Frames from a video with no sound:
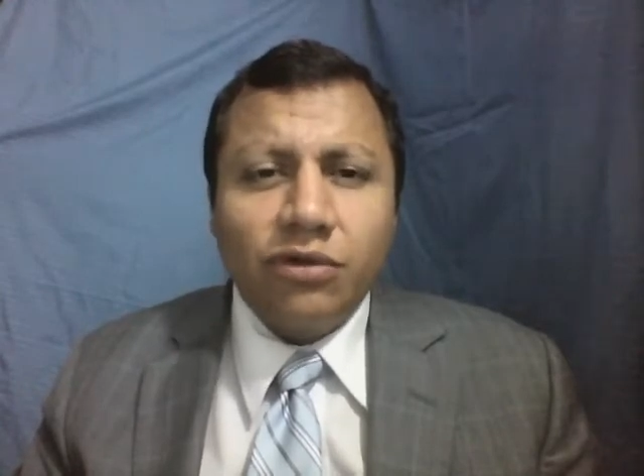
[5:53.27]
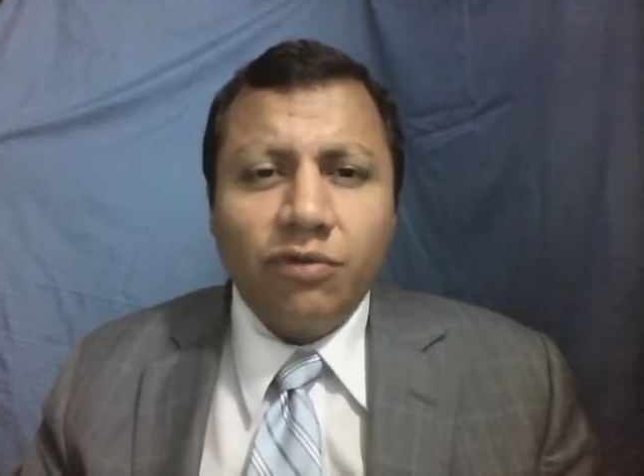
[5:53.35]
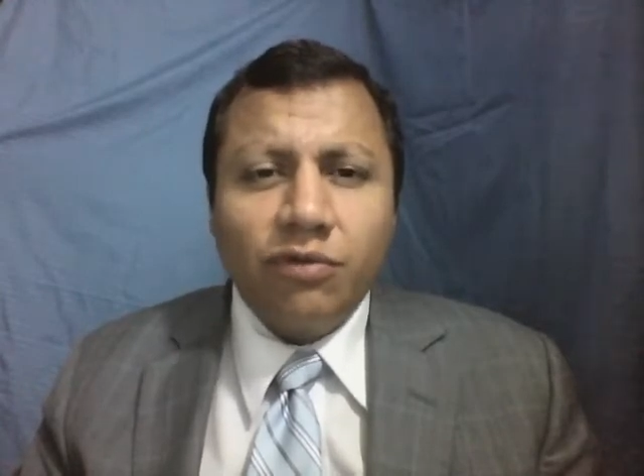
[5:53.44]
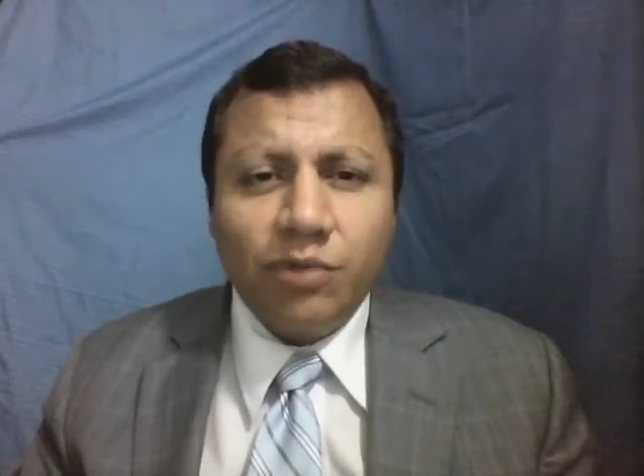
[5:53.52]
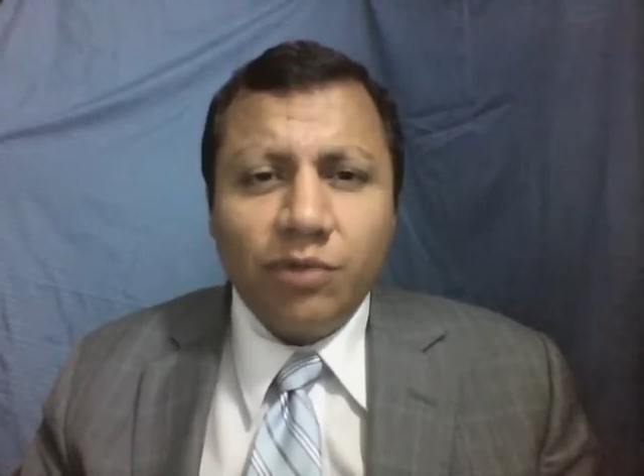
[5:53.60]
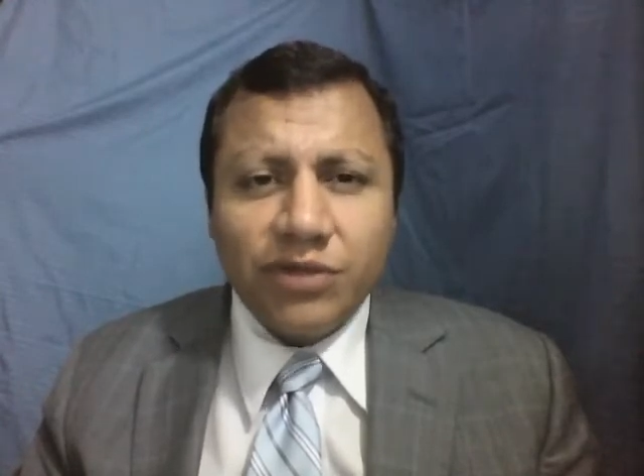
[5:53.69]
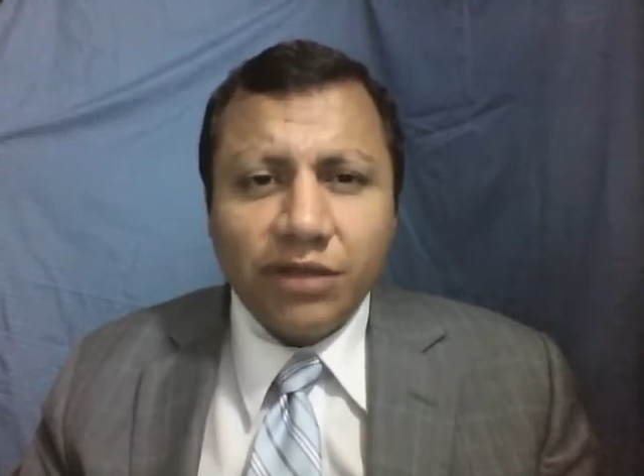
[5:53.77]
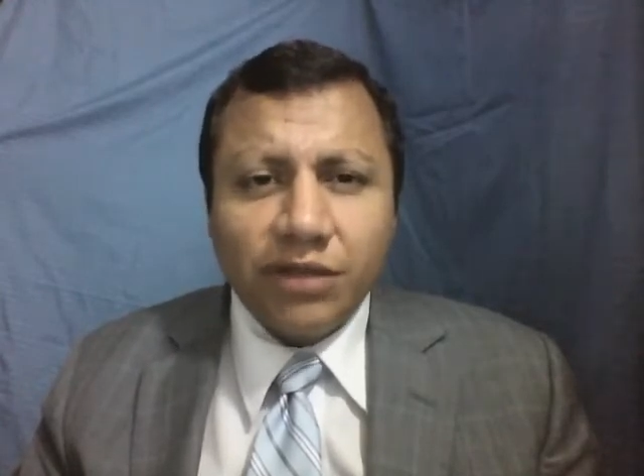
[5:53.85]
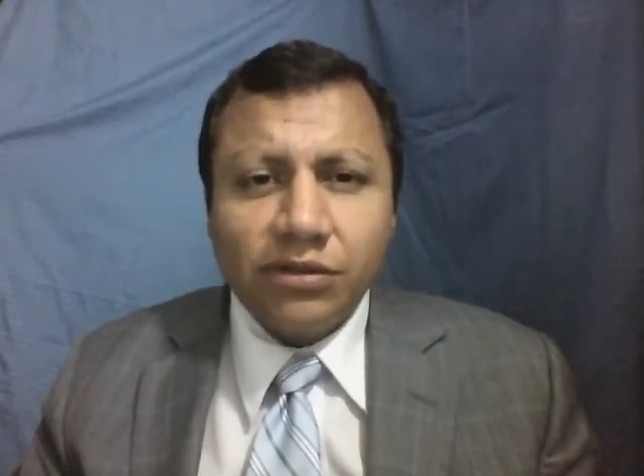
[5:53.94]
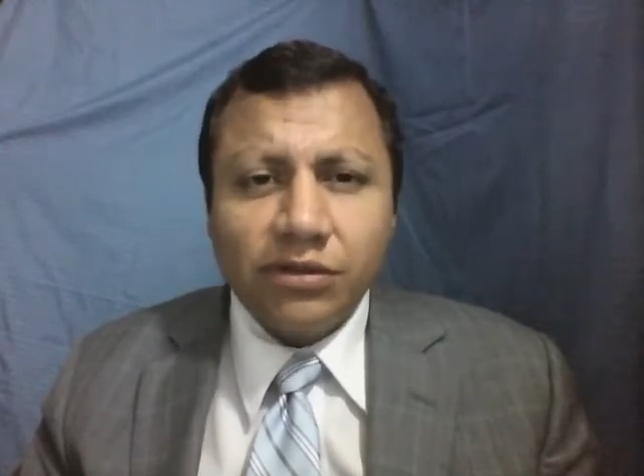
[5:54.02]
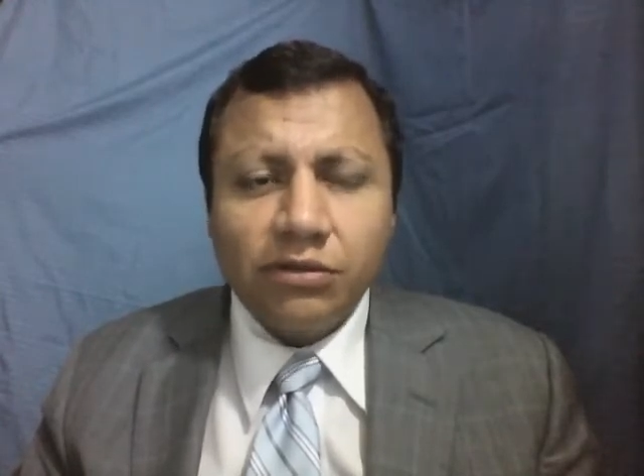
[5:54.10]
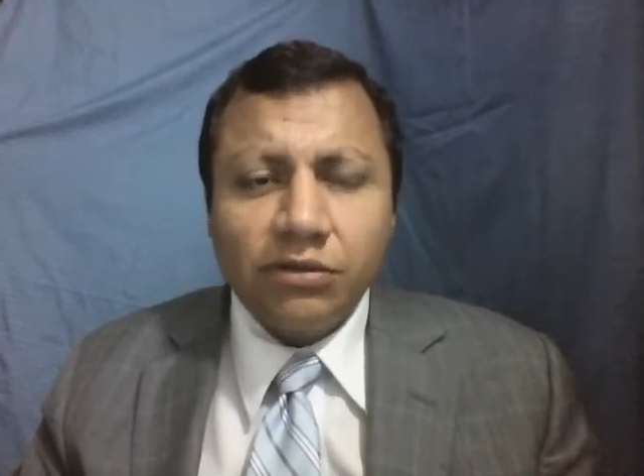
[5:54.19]

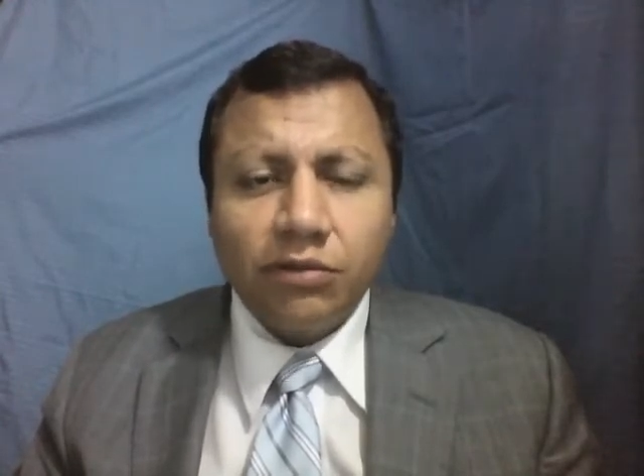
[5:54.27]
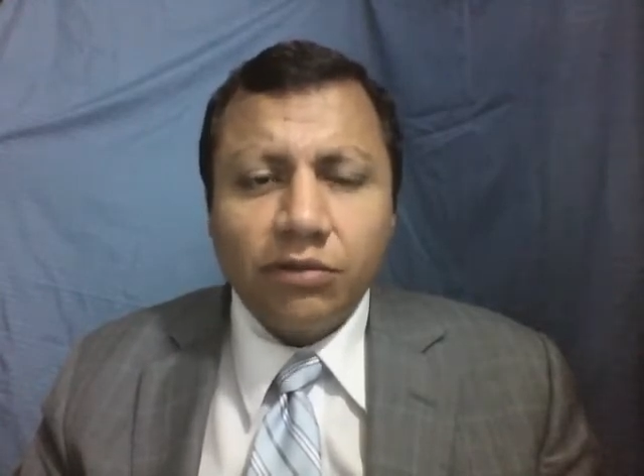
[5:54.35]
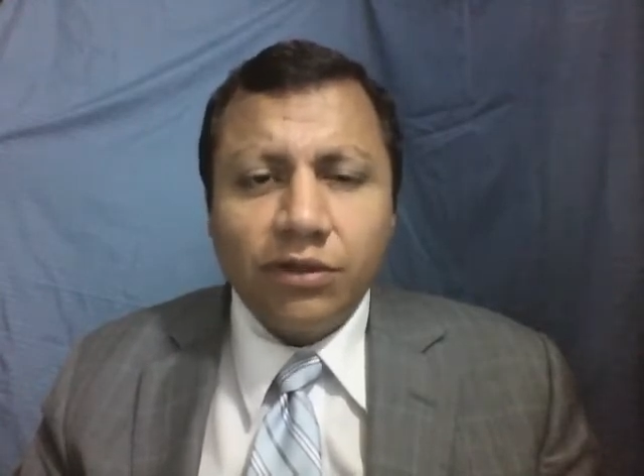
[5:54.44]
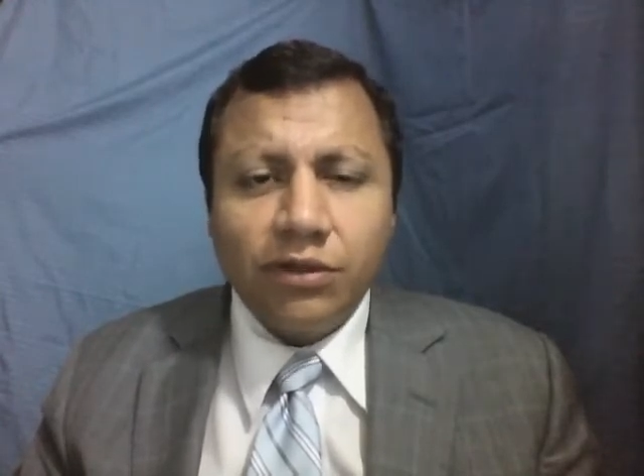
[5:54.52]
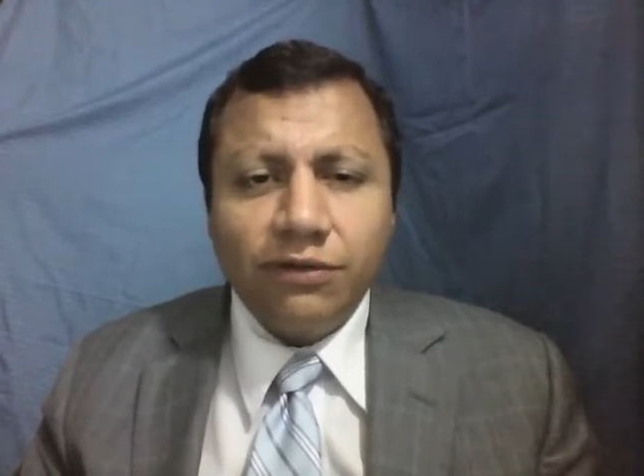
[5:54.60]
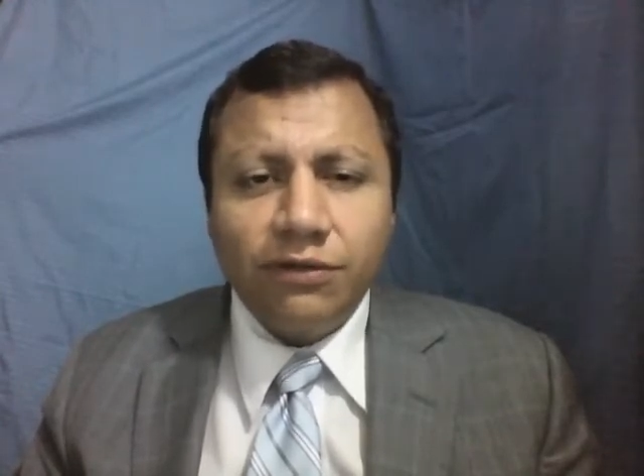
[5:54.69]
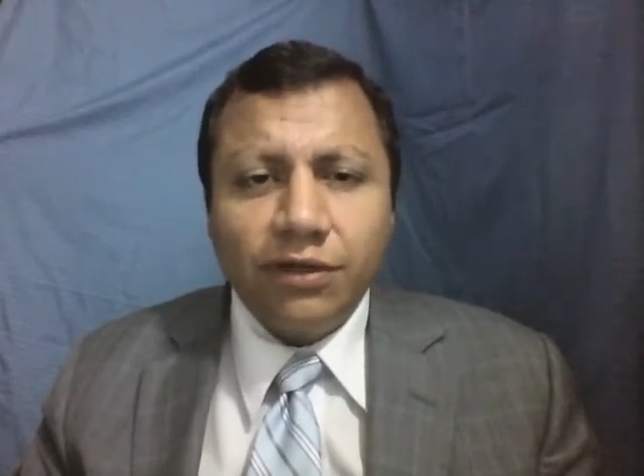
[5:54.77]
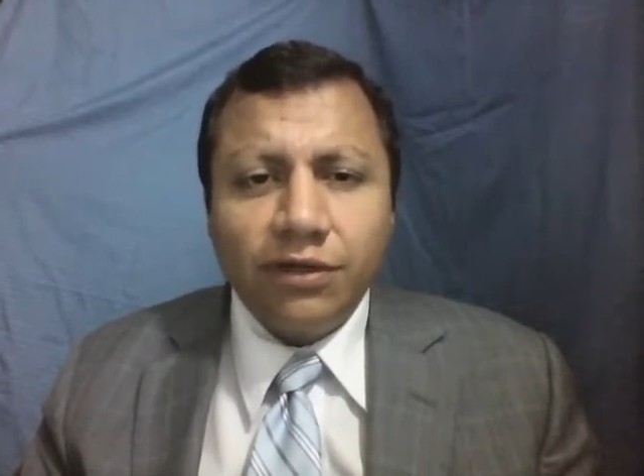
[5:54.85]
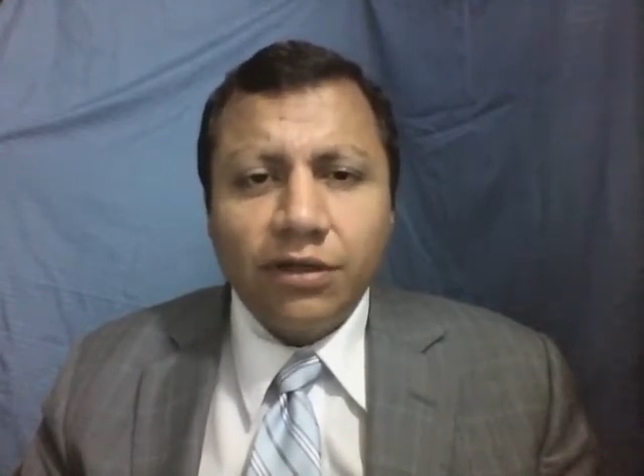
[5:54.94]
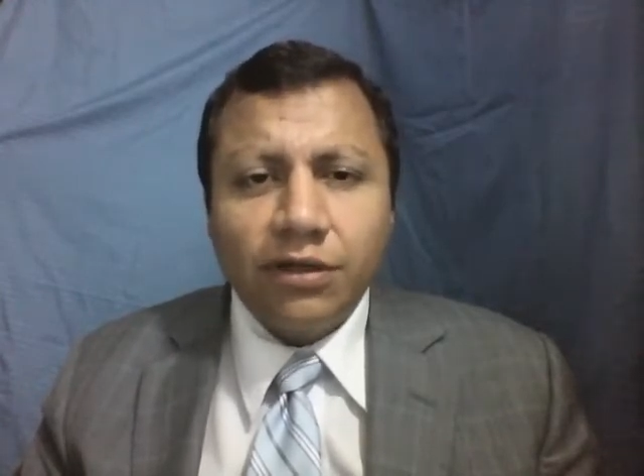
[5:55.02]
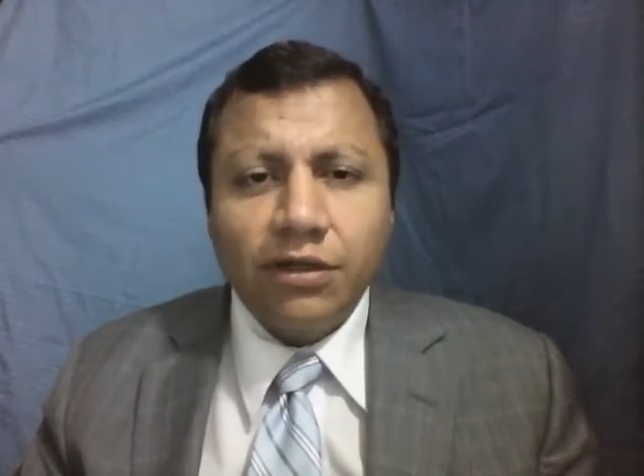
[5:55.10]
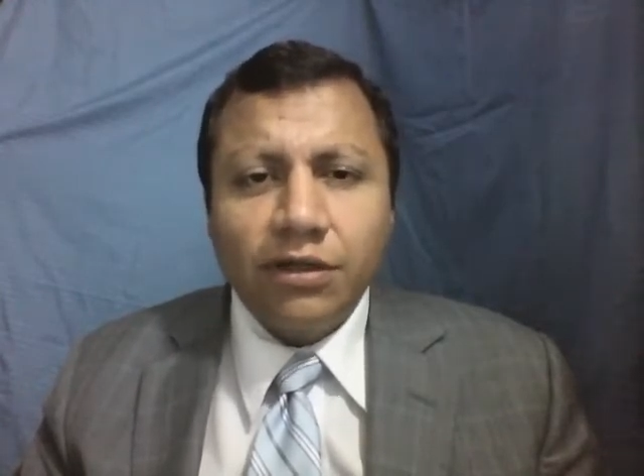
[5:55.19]
represents what they
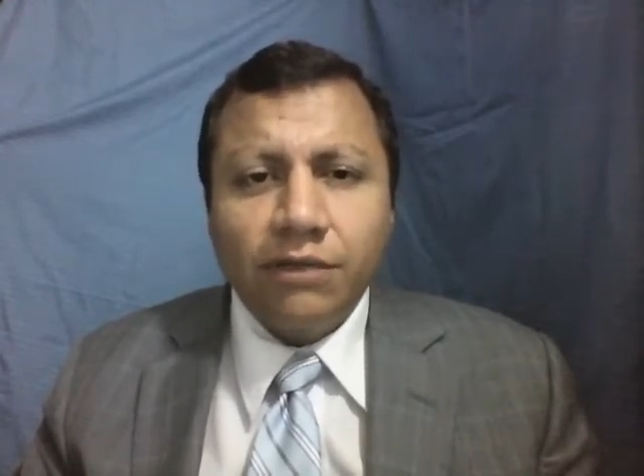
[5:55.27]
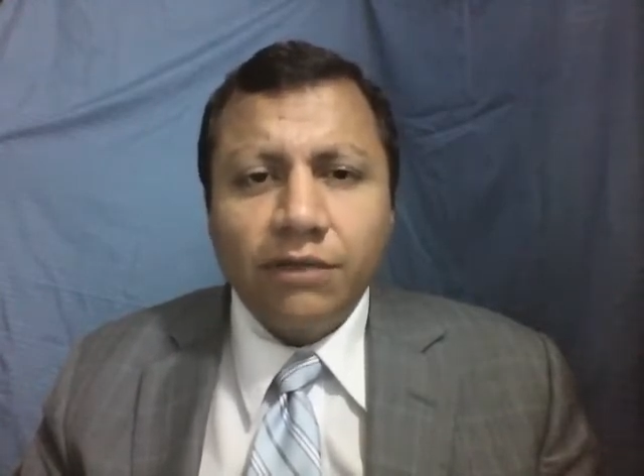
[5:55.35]
think